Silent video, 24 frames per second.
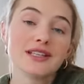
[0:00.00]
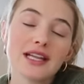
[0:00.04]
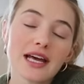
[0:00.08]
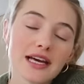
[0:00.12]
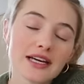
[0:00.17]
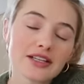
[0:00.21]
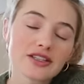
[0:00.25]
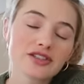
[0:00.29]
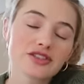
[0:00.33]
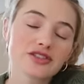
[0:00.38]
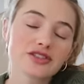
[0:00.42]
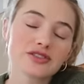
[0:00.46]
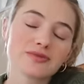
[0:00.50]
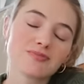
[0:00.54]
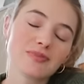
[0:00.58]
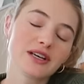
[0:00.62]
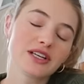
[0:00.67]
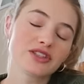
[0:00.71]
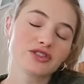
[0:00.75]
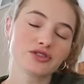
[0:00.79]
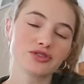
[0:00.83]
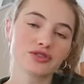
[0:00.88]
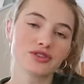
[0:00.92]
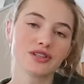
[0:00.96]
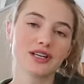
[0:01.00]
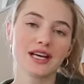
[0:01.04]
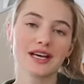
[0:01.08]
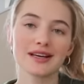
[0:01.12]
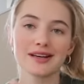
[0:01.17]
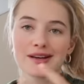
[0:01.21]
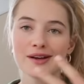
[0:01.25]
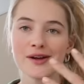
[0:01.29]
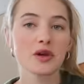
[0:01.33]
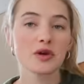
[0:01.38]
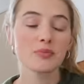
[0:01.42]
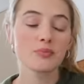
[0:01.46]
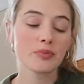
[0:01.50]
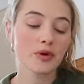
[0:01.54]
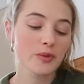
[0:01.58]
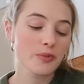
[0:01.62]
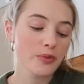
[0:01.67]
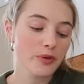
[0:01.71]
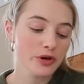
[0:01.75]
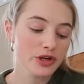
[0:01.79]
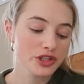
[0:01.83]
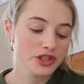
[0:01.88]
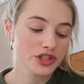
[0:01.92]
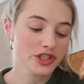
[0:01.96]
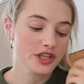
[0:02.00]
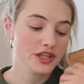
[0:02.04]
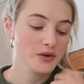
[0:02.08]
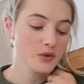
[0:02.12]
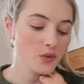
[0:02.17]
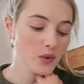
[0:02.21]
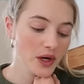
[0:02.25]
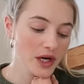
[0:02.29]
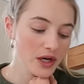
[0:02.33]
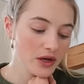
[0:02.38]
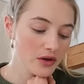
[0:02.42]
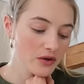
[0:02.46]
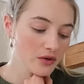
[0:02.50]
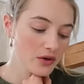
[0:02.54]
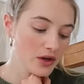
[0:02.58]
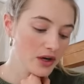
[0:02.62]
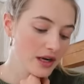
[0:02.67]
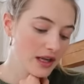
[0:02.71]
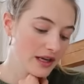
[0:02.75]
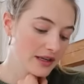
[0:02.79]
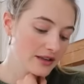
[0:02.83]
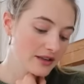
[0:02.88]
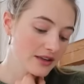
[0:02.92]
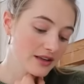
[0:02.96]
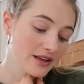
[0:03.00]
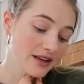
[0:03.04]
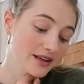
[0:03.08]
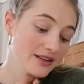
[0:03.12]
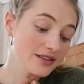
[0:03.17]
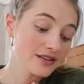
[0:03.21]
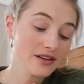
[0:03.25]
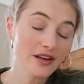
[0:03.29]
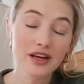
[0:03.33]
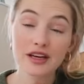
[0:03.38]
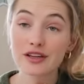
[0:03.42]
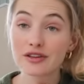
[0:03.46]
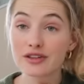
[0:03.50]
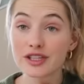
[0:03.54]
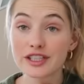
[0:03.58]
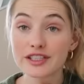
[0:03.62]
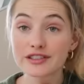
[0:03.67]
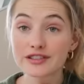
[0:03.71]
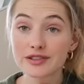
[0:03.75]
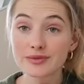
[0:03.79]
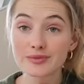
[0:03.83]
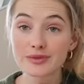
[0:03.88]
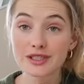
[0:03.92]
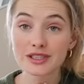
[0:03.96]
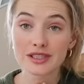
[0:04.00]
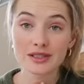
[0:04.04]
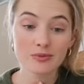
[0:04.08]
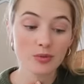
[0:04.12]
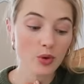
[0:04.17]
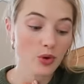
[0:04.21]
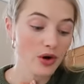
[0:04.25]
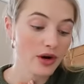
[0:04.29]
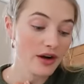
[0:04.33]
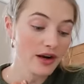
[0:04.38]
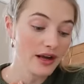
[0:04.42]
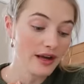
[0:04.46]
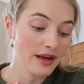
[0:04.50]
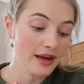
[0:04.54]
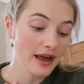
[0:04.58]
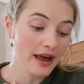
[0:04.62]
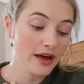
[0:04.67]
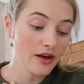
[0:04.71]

Like, just make sure like you proportion it well, or like the next day you eat something more like